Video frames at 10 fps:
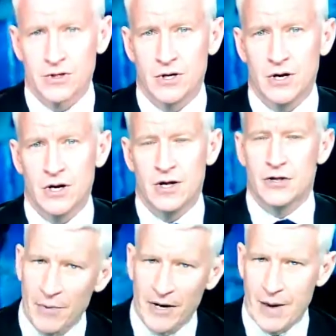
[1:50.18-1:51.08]
The
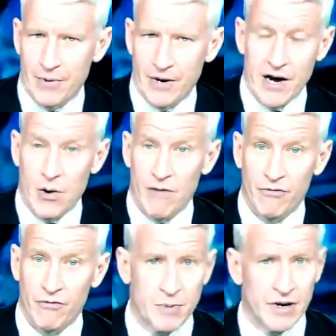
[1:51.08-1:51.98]
Obama campaign, however,
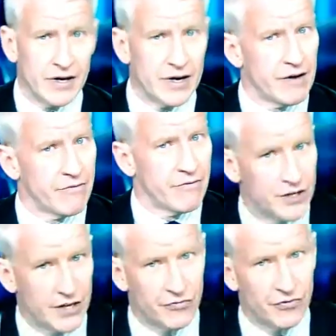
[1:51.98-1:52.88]
is spinning a very
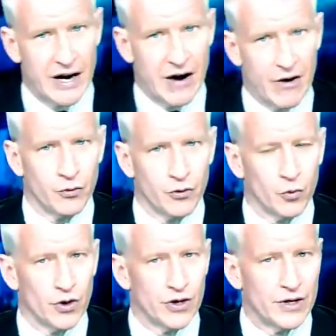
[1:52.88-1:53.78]
different narrative where the
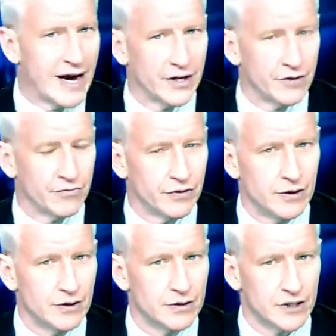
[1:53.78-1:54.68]
word negative
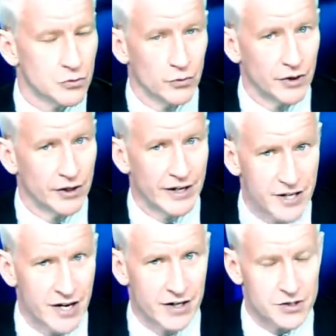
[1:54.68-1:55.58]
doesn't really
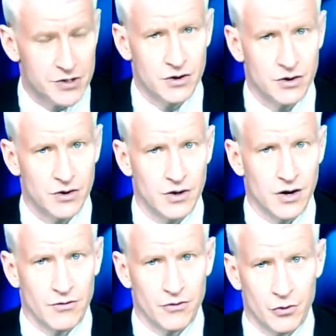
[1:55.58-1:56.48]
exist. Over the
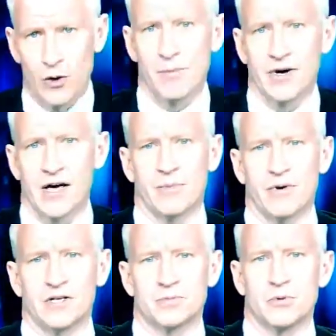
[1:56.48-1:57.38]
weekend, Obama
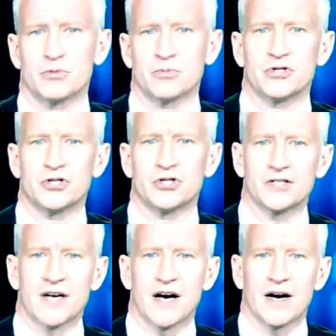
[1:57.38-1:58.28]
campaign spokesman Jen
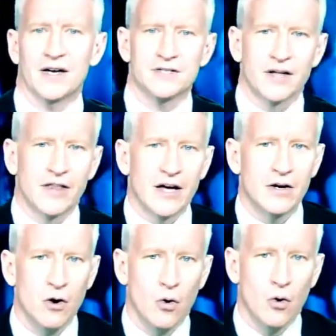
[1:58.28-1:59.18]
Psaki said they
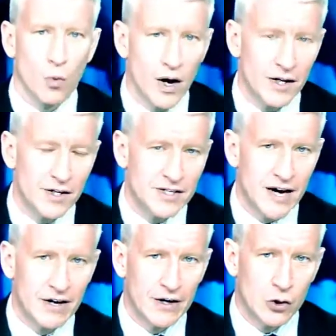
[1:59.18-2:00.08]
wanted to have a,
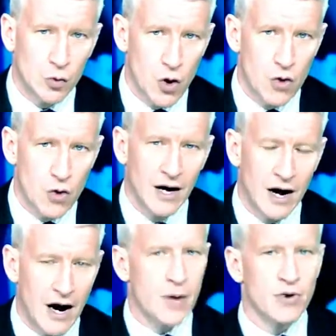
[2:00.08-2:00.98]
quote,
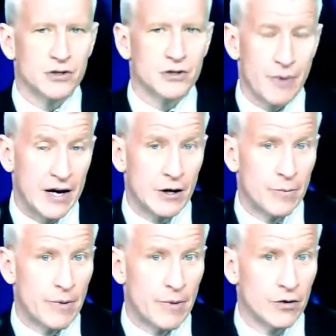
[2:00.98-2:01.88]
highbrow debate
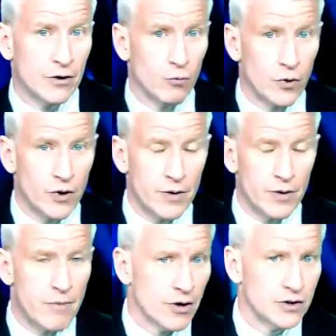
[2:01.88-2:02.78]
about uh, what
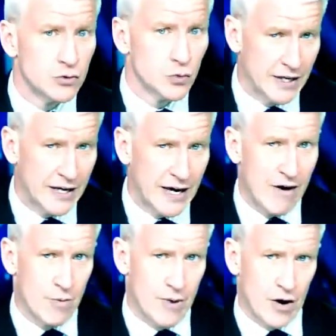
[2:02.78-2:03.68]
Americans really care
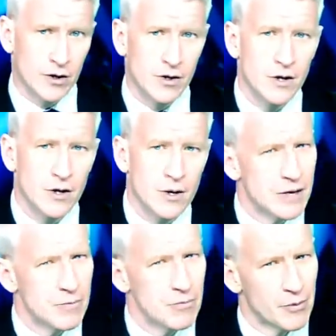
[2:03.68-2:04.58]
about. But
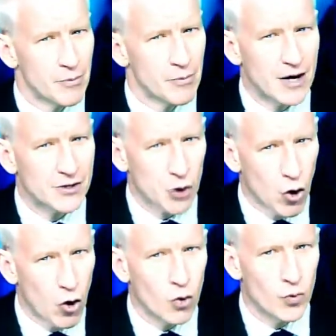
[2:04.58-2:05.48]
keep them honest, all weekend